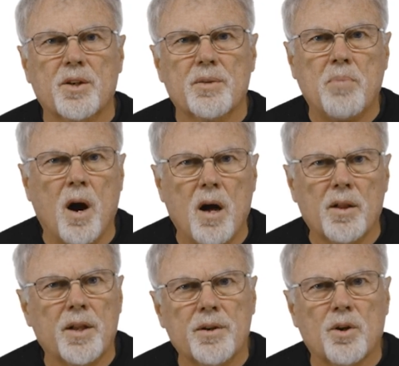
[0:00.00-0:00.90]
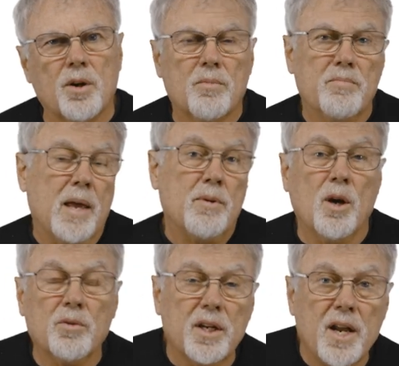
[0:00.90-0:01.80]
and pollen, or maybe
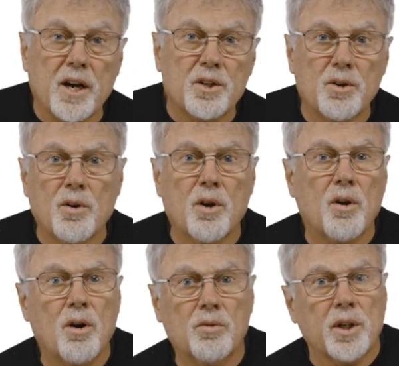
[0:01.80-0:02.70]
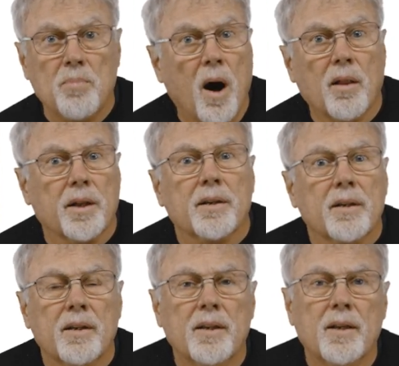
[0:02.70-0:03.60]
only nectar or only pollen.
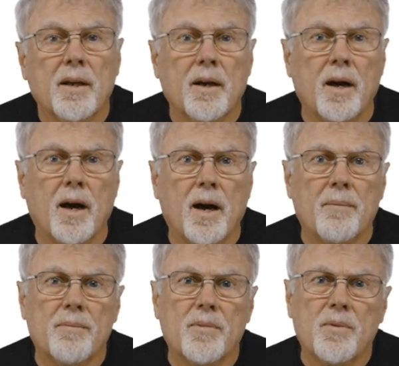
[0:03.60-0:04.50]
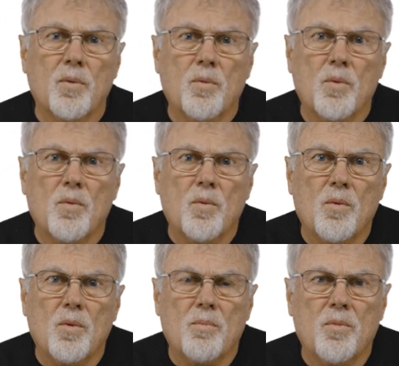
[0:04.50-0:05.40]
Uh,
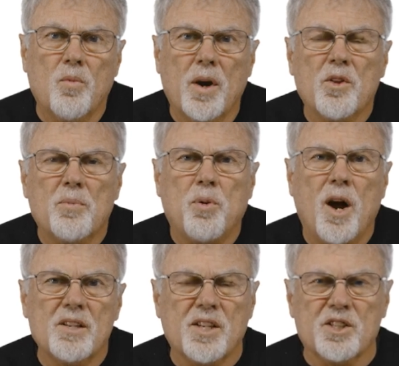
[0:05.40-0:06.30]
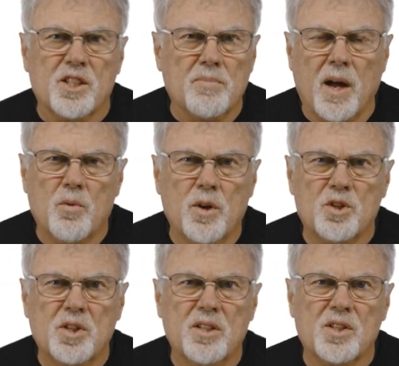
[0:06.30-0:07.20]
what are the processes by
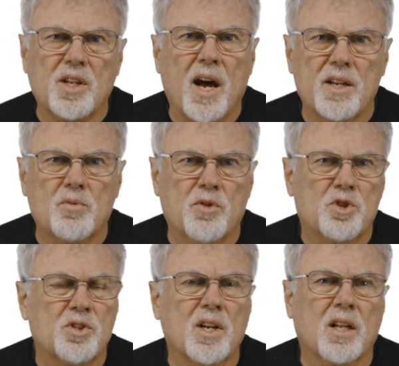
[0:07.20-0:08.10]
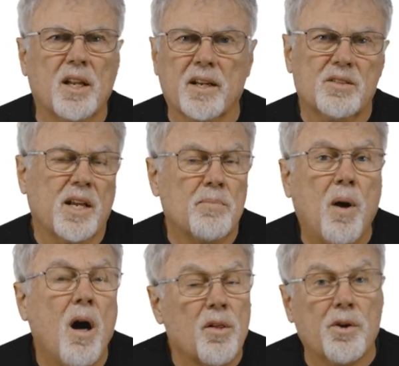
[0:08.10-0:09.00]
which she decides whether she's going to collect, say,
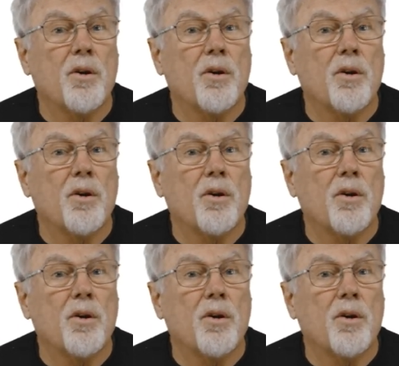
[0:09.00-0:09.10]
pollen or